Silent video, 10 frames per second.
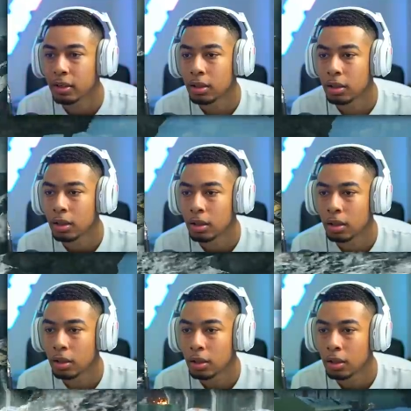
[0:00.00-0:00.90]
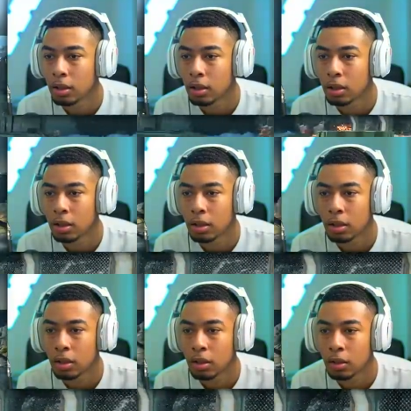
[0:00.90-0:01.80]

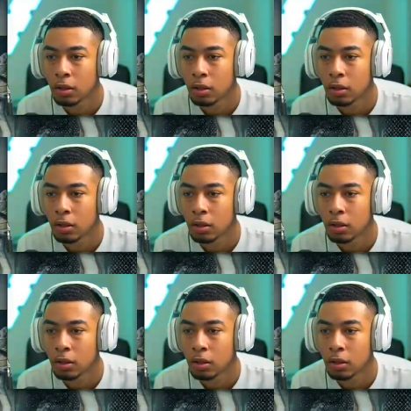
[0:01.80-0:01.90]
Nobody speaks.